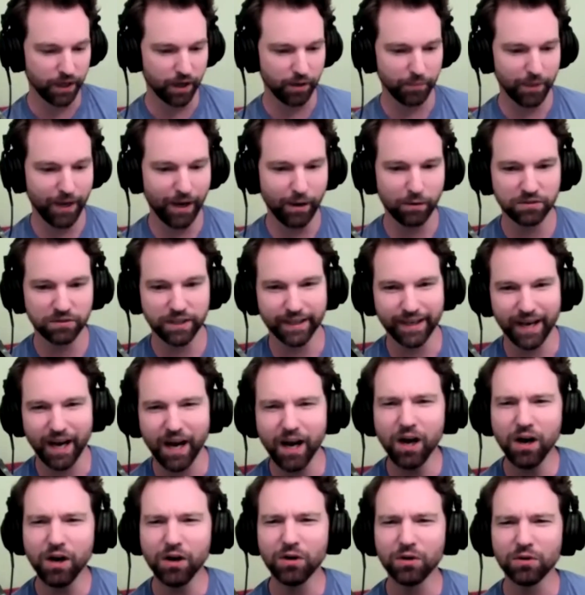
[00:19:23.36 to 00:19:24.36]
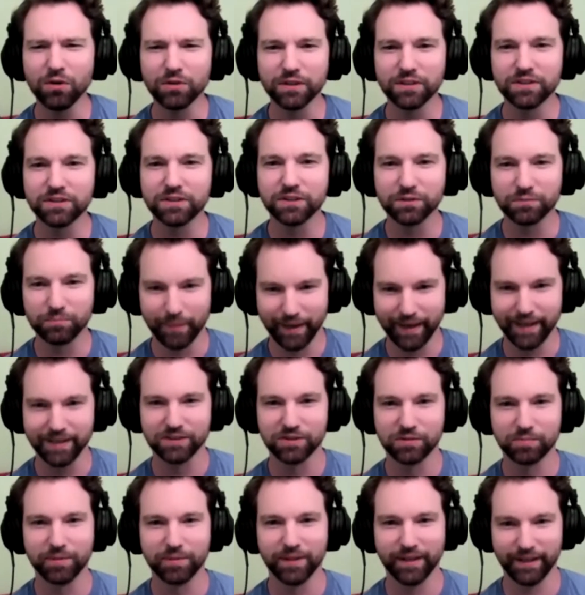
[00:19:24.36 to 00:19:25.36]
um, I was like, oh, this dude
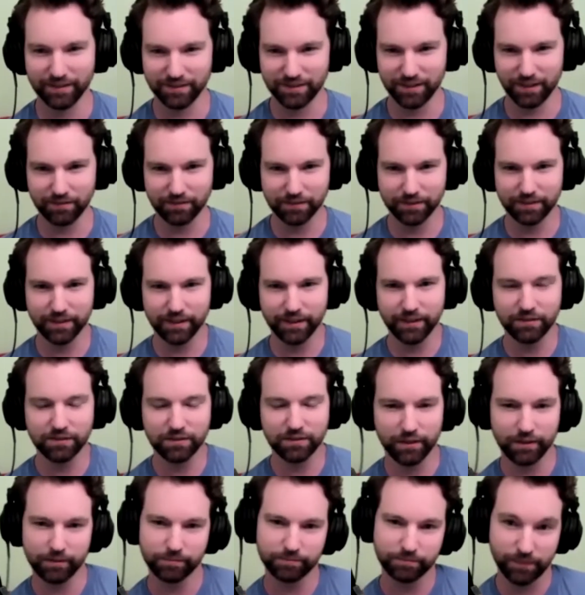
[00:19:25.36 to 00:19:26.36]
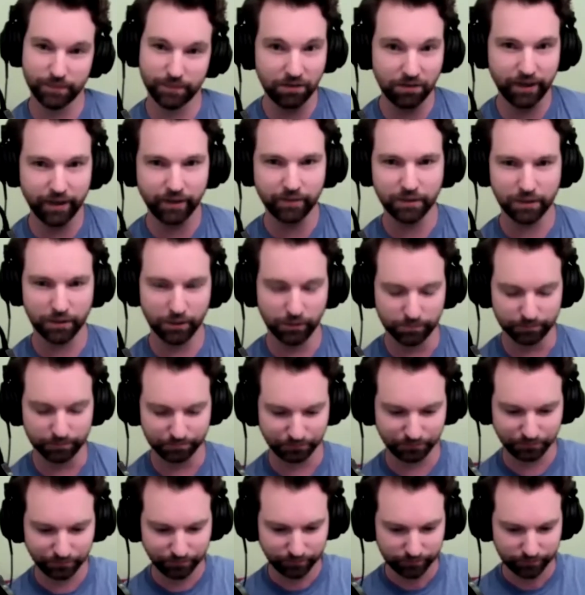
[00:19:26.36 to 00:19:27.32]
mansplains everything. So okay, cool.